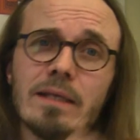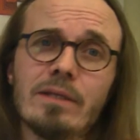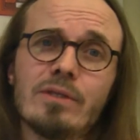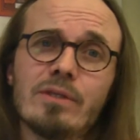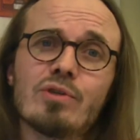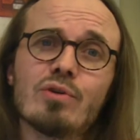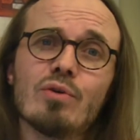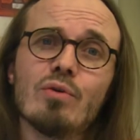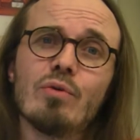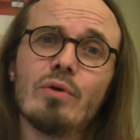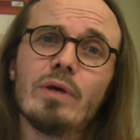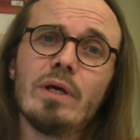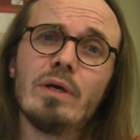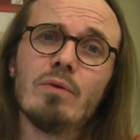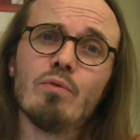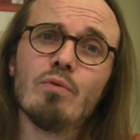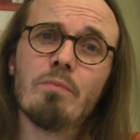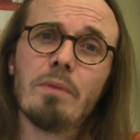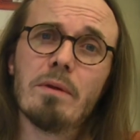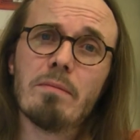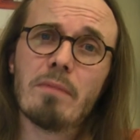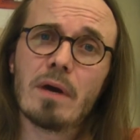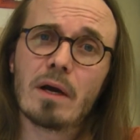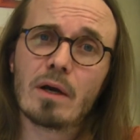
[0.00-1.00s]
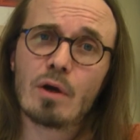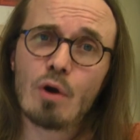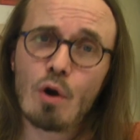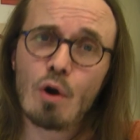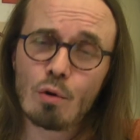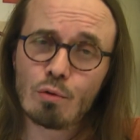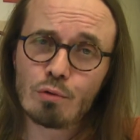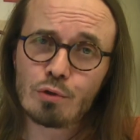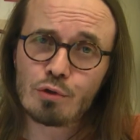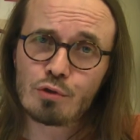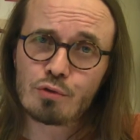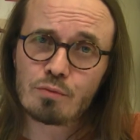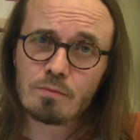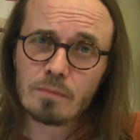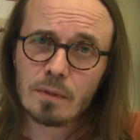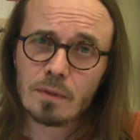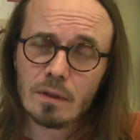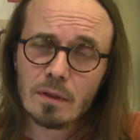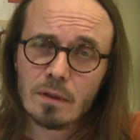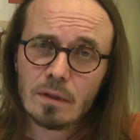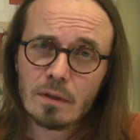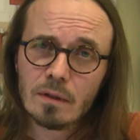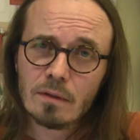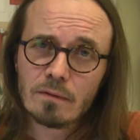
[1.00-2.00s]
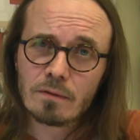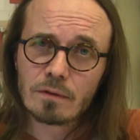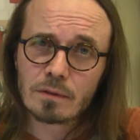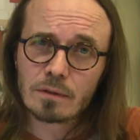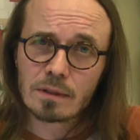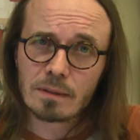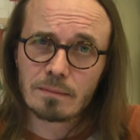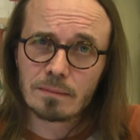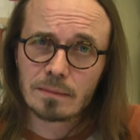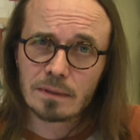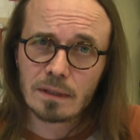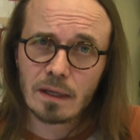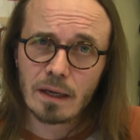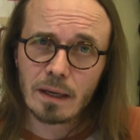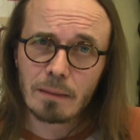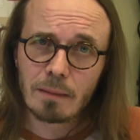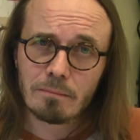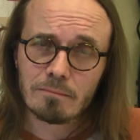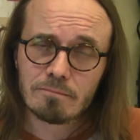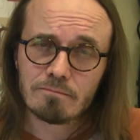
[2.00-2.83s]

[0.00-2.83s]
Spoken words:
so he would be my coach for some time.